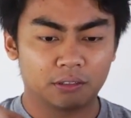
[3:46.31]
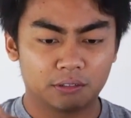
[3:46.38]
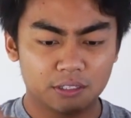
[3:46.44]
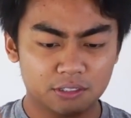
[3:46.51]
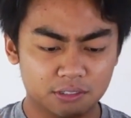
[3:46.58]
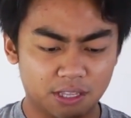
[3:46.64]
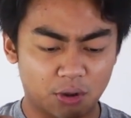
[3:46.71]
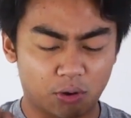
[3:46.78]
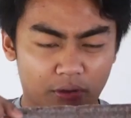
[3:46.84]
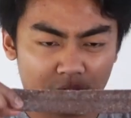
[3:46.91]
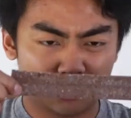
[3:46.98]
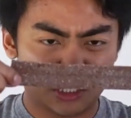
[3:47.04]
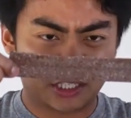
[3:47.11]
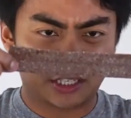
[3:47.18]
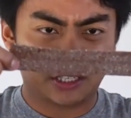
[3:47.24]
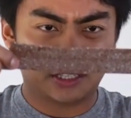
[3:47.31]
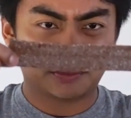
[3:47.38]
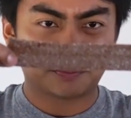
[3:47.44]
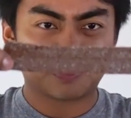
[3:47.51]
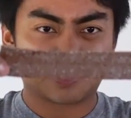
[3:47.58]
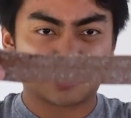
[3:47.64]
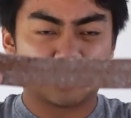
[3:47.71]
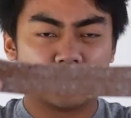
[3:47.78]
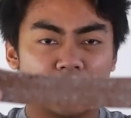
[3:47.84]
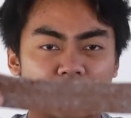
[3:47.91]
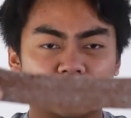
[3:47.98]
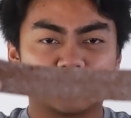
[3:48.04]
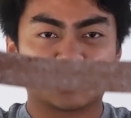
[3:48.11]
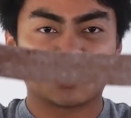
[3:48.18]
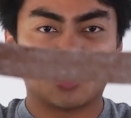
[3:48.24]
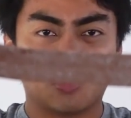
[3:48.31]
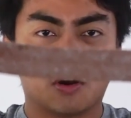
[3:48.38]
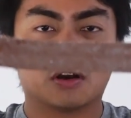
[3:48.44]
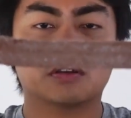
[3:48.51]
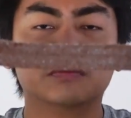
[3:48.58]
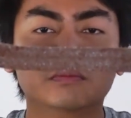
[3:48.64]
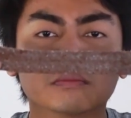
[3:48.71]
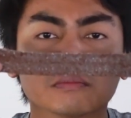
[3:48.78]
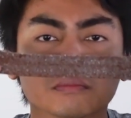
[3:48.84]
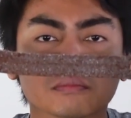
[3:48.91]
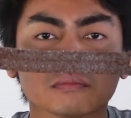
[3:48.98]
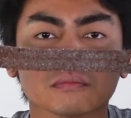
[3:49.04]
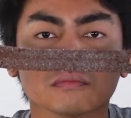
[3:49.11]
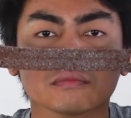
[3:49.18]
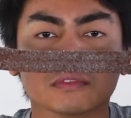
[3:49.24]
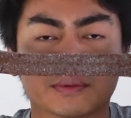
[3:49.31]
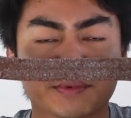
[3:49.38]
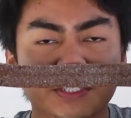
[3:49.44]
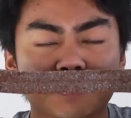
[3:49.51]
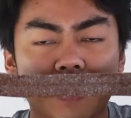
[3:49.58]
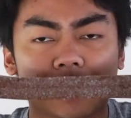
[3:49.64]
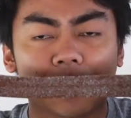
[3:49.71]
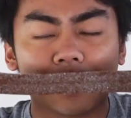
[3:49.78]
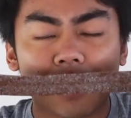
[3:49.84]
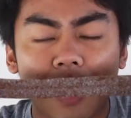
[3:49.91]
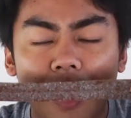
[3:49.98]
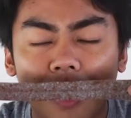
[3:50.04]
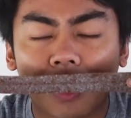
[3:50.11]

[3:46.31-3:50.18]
This is not, what? All right, so let me smell it.